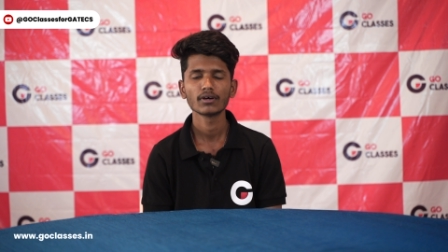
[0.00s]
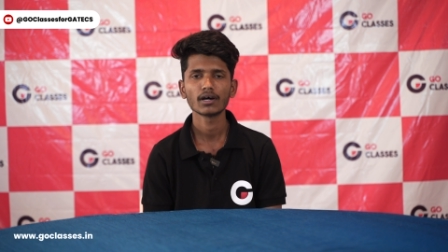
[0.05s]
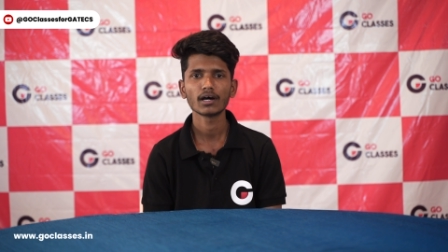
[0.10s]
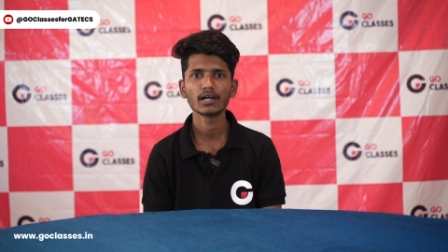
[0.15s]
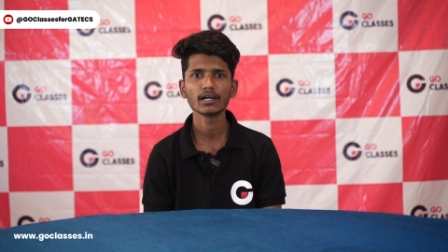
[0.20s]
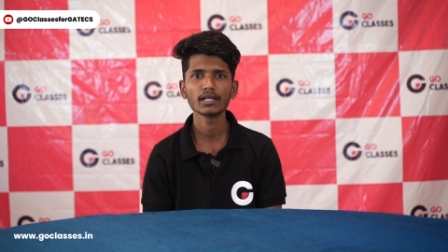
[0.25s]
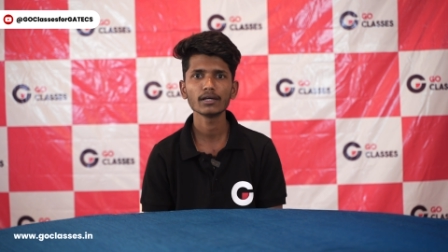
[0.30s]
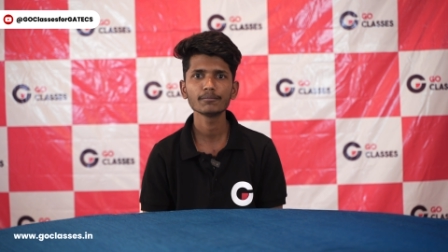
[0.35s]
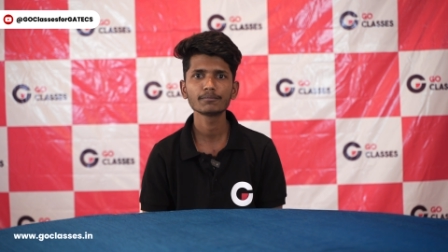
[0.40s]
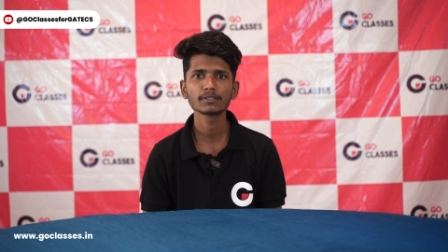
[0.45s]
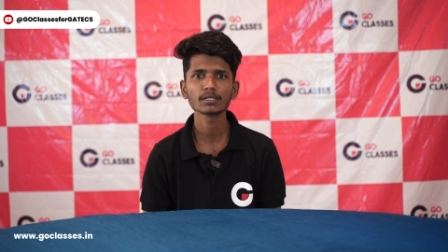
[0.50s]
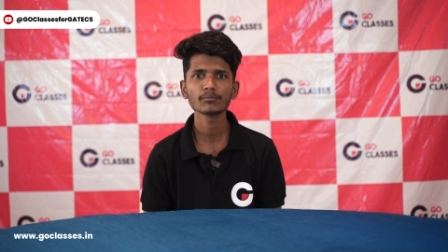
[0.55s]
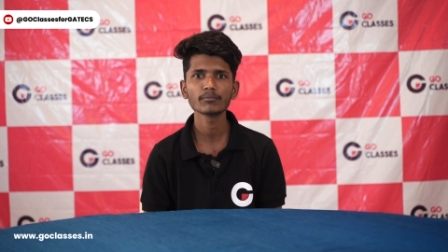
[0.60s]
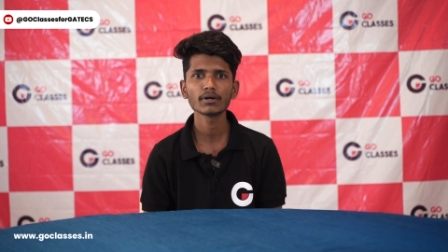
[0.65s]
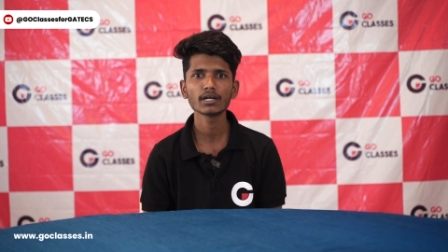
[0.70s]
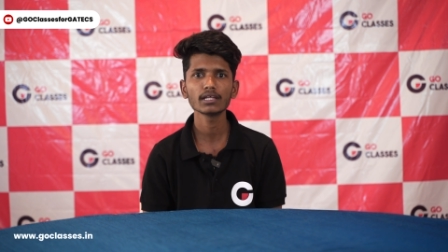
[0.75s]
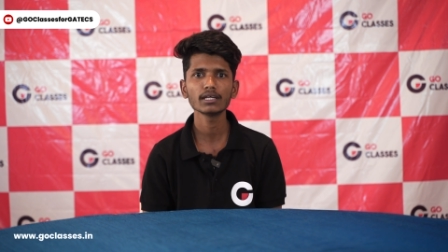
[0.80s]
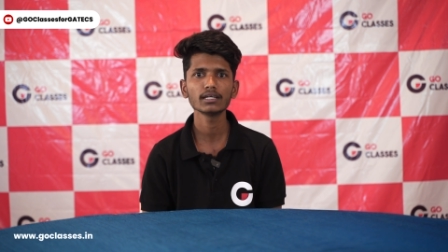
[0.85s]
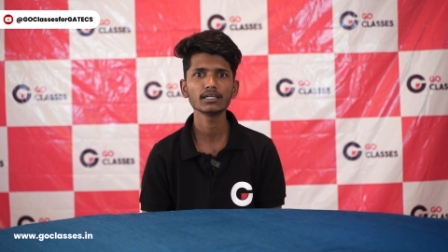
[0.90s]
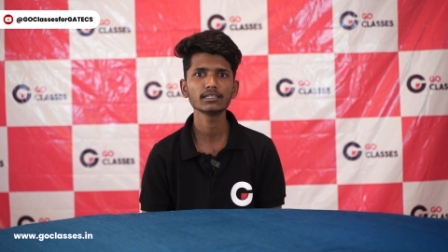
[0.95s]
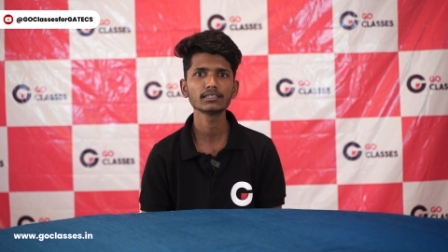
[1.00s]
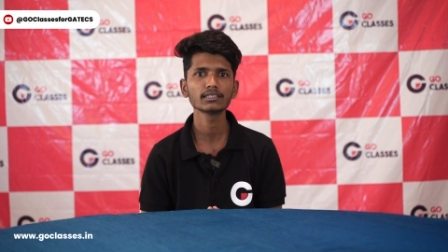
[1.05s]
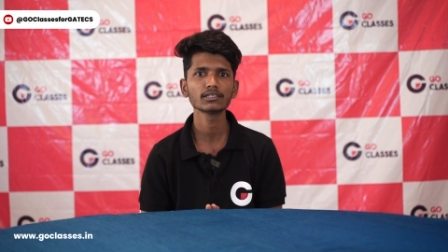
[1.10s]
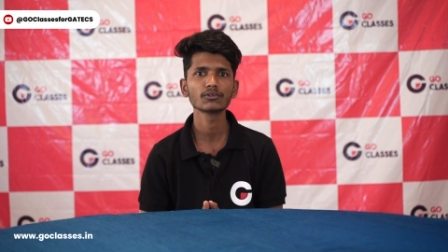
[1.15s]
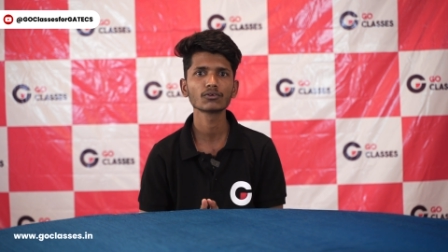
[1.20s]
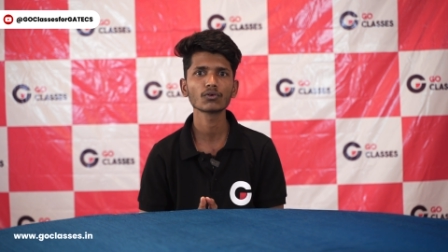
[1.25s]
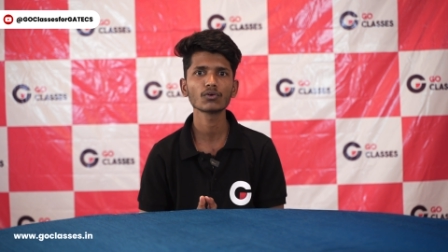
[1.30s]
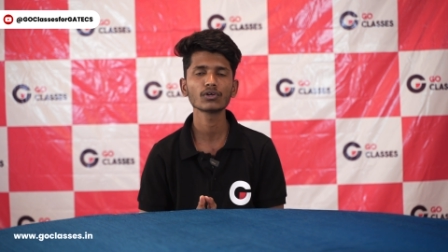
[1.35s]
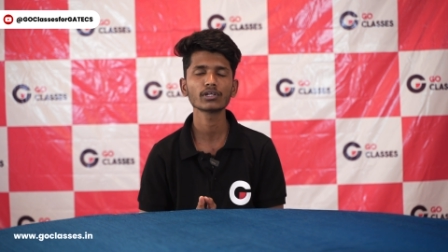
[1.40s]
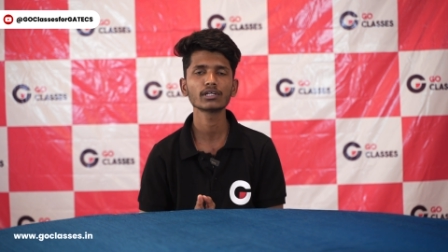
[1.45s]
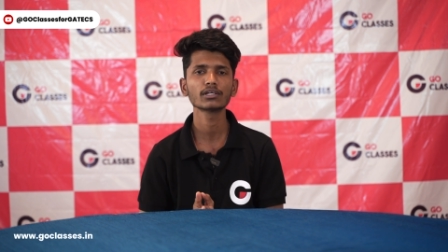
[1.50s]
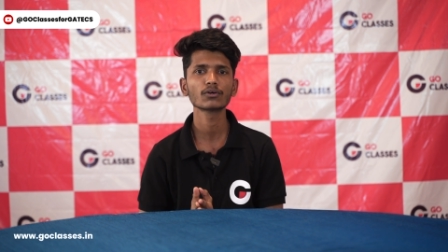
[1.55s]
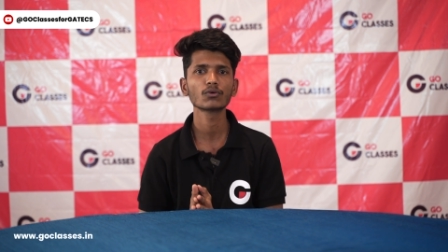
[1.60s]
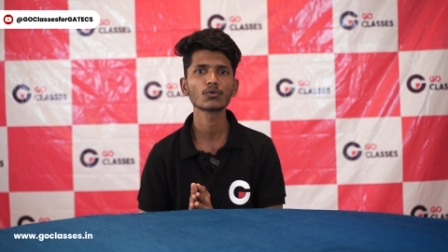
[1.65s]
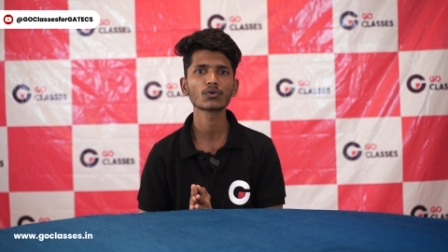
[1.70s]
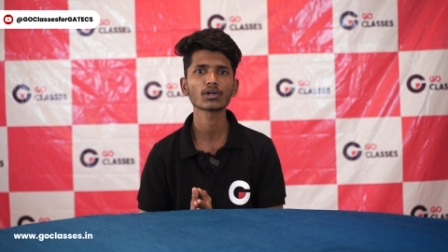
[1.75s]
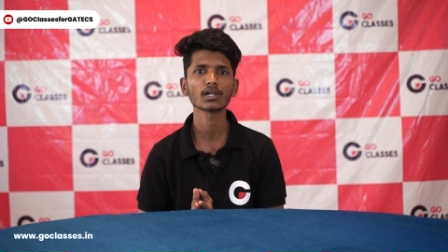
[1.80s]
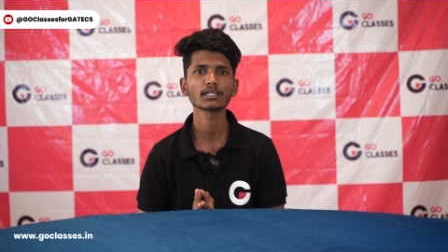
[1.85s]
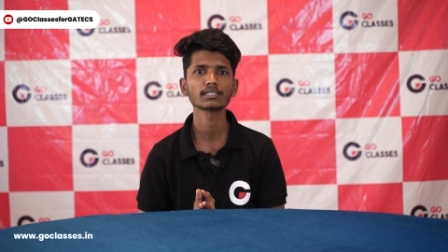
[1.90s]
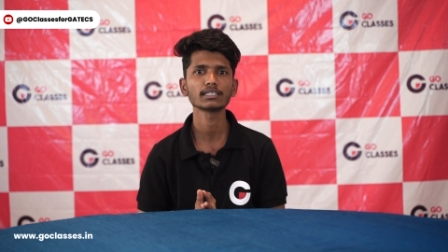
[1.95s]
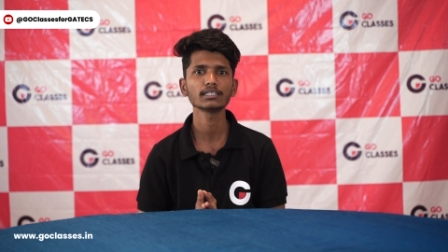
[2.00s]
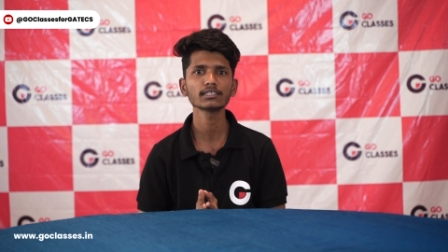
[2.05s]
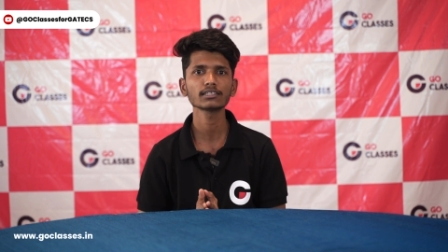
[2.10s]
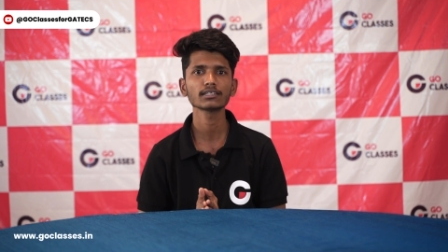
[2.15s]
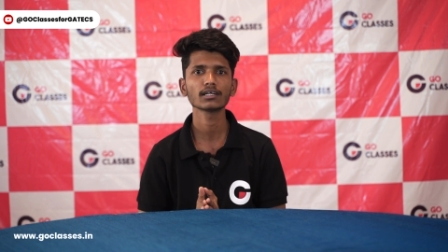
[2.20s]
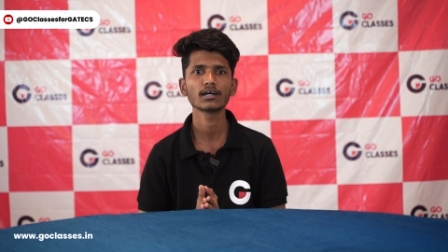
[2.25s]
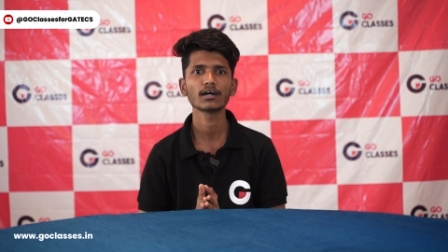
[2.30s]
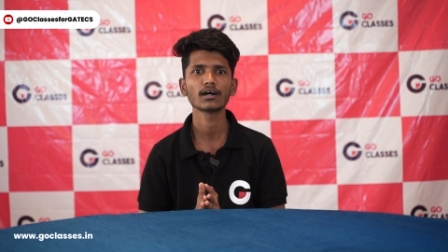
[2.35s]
And if somebody is enrolled in GO Classes,